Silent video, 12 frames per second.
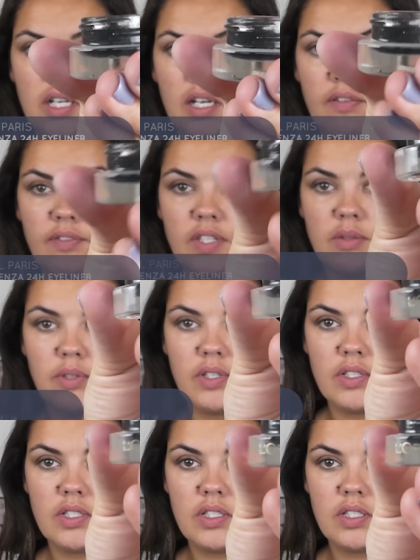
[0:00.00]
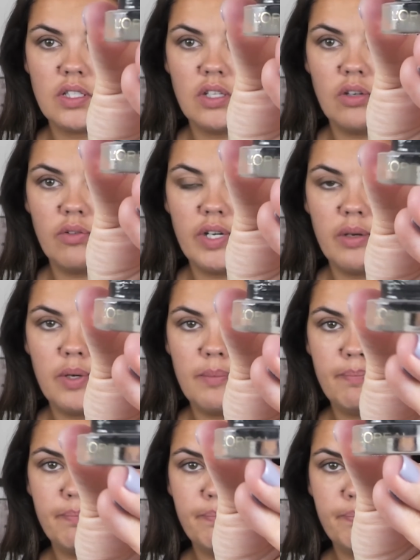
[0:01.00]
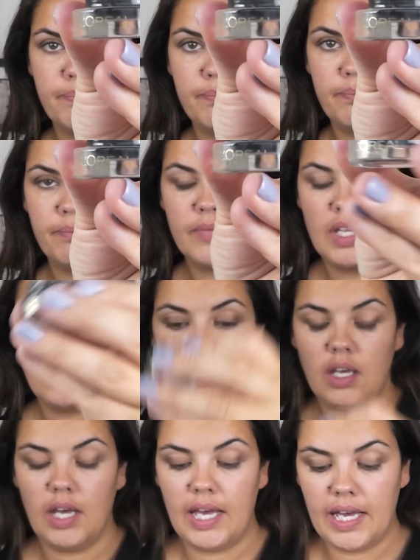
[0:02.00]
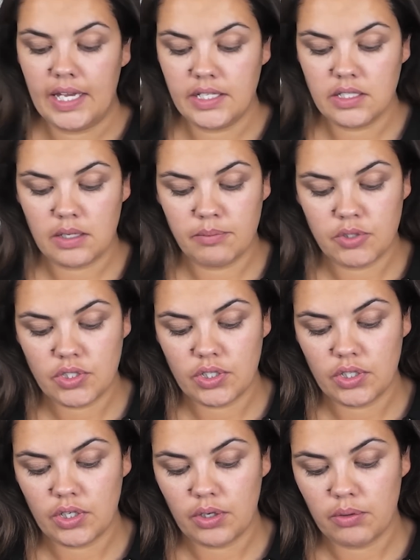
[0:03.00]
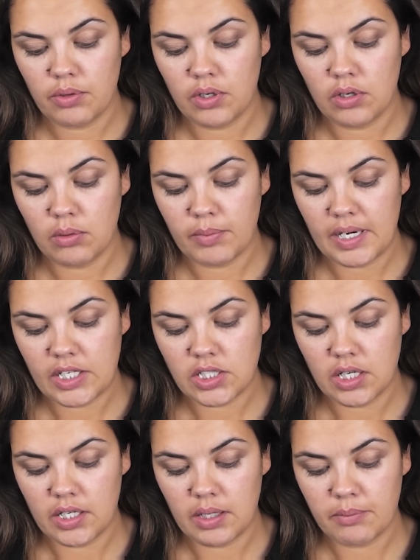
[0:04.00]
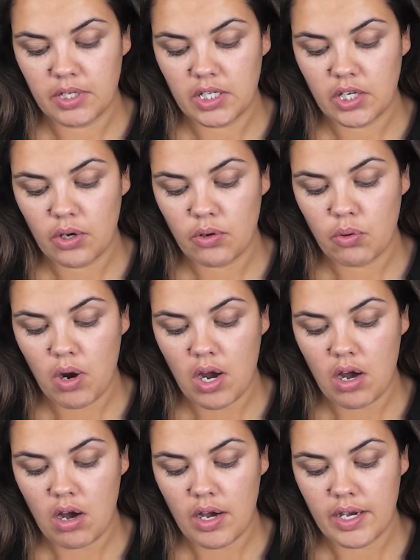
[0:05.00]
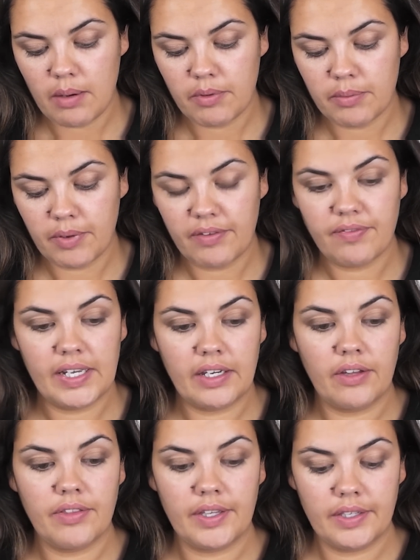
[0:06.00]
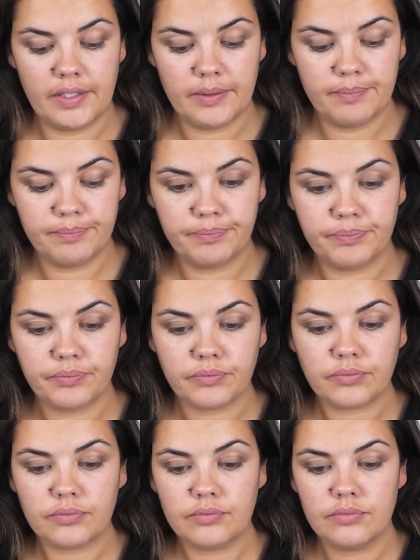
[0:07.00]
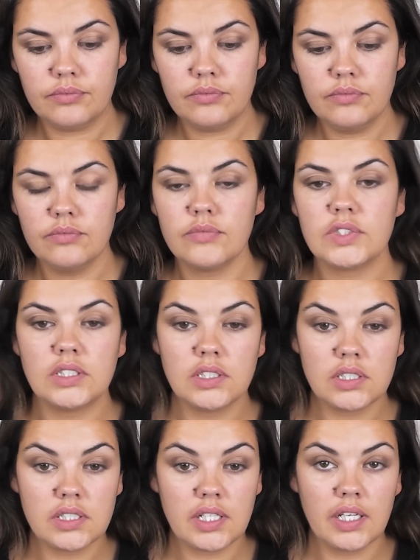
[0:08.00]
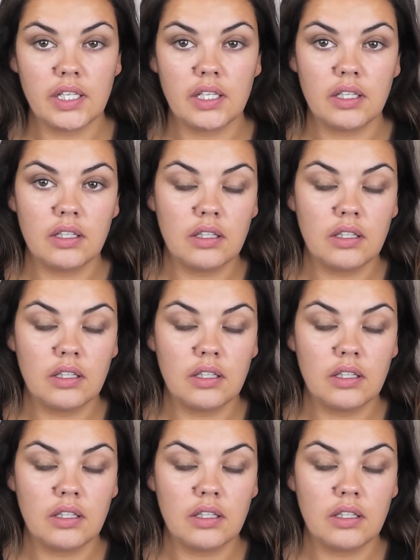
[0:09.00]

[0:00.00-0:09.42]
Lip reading: I love this one. This is the L'Oreal one. And I'm just going to go along my lash line. I'm going to go quite high up with my flick, I think. I just take